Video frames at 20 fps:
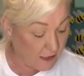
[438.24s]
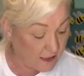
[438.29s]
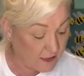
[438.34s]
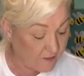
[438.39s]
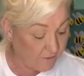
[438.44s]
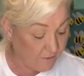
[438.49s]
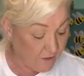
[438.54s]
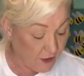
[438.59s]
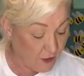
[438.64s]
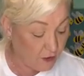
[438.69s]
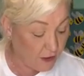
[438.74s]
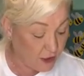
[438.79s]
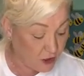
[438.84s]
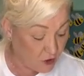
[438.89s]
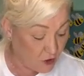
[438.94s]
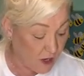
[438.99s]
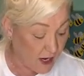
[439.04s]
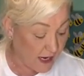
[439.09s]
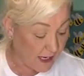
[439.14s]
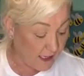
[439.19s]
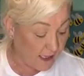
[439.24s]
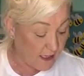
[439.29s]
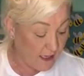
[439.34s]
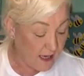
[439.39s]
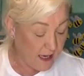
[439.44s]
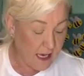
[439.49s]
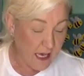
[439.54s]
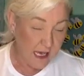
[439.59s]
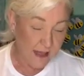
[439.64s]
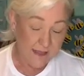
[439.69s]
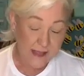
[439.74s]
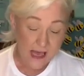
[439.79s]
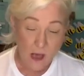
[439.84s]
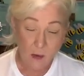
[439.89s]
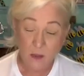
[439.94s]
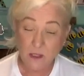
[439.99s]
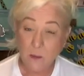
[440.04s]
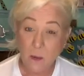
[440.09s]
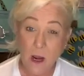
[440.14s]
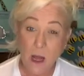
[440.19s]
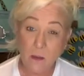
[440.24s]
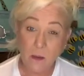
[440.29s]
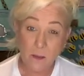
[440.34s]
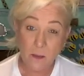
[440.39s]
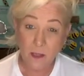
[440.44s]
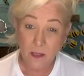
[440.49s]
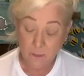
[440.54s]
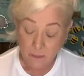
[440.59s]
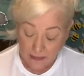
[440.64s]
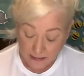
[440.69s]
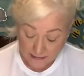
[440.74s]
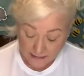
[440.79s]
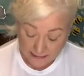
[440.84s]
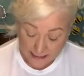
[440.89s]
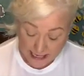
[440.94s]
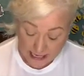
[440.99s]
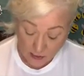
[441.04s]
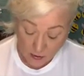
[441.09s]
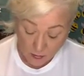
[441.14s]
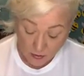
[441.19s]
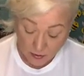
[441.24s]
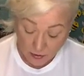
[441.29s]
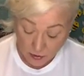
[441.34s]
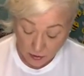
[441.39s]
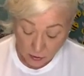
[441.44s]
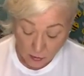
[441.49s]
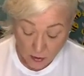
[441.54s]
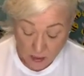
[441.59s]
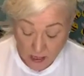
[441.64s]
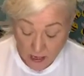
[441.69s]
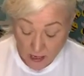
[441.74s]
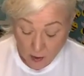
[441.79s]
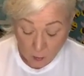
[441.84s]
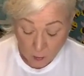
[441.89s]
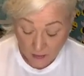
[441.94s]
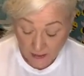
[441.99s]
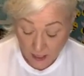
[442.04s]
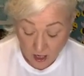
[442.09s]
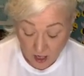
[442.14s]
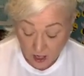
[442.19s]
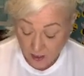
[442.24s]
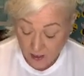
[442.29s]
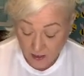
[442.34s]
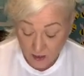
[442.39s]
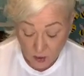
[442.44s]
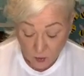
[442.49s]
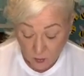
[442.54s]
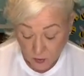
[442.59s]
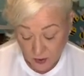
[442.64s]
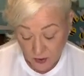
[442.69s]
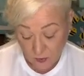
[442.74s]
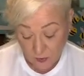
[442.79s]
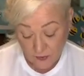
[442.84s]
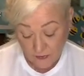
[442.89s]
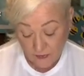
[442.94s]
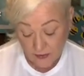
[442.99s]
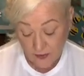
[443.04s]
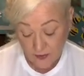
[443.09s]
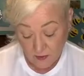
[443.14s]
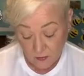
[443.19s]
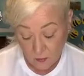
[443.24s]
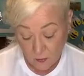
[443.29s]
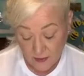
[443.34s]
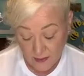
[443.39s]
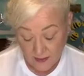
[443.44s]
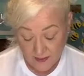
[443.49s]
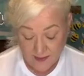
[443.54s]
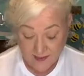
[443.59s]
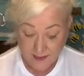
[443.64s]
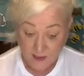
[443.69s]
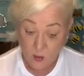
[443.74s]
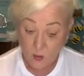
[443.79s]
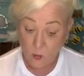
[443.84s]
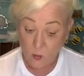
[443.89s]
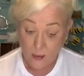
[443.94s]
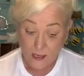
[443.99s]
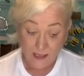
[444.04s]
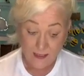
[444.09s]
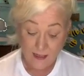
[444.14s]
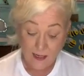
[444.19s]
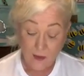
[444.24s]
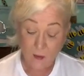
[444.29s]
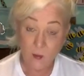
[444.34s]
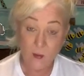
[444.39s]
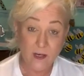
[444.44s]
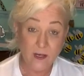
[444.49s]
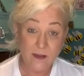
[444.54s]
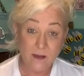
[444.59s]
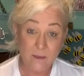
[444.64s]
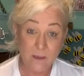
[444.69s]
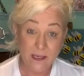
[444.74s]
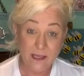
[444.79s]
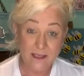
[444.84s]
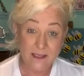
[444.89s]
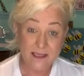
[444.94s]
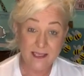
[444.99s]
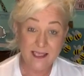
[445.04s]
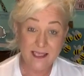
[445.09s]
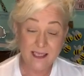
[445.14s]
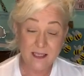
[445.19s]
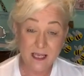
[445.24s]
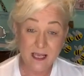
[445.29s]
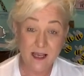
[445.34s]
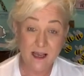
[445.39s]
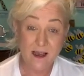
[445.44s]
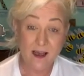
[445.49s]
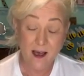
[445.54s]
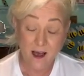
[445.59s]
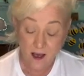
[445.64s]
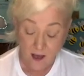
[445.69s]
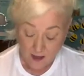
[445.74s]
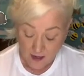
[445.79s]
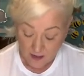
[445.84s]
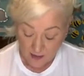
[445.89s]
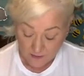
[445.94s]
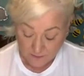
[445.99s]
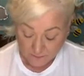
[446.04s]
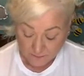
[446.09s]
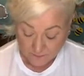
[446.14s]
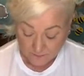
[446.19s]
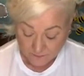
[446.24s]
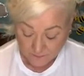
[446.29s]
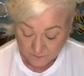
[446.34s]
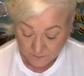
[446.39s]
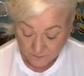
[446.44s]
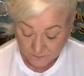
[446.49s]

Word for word: it's fairly dry and that was probably about an hour ago. We are going to work with it when it's still wet on one of the pieces. Um,